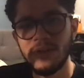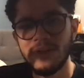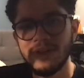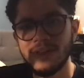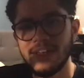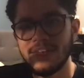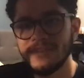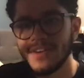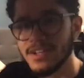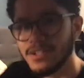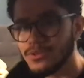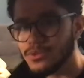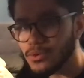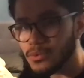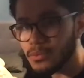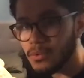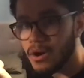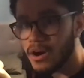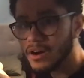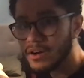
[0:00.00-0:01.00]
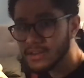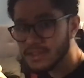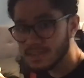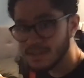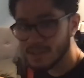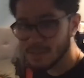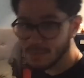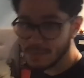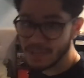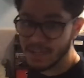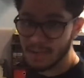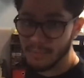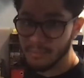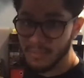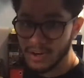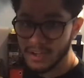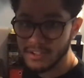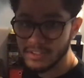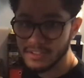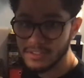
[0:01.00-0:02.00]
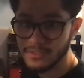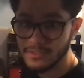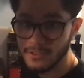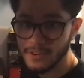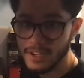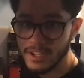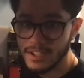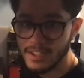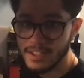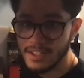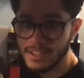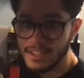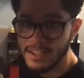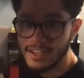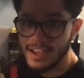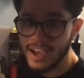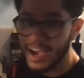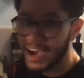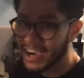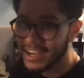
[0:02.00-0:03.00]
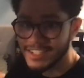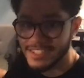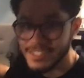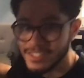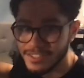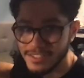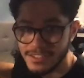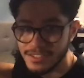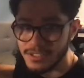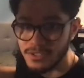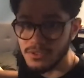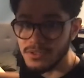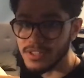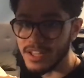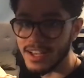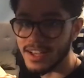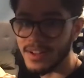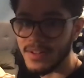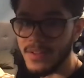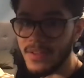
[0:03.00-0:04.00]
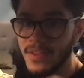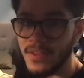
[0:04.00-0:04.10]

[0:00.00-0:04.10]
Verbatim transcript: if I do the wrong thing, I'm going to get punished for it. I shouldn't do that.